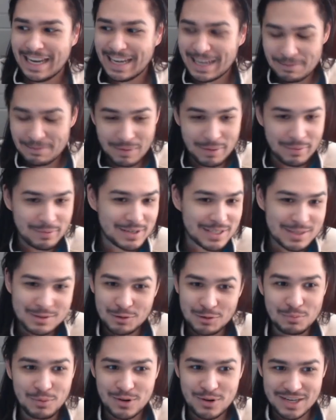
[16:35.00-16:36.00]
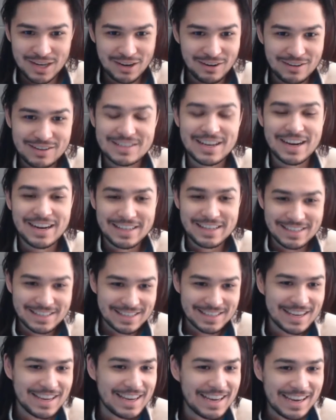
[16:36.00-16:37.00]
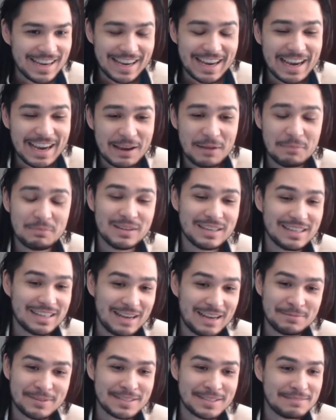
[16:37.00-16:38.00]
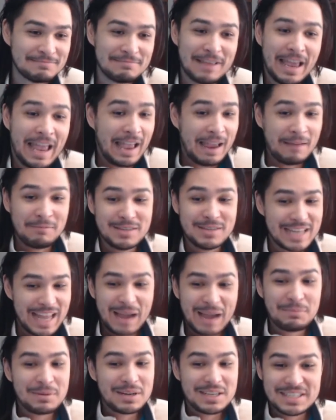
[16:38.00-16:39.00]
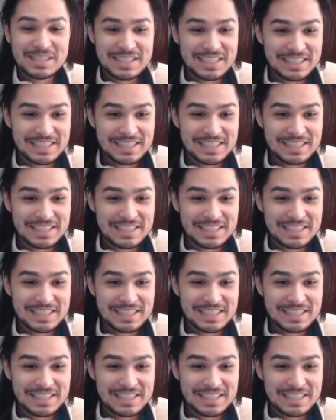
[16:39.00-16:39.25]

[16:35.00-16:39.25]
maybe I'm just so burnt out on Titans, but I'm just happy to see,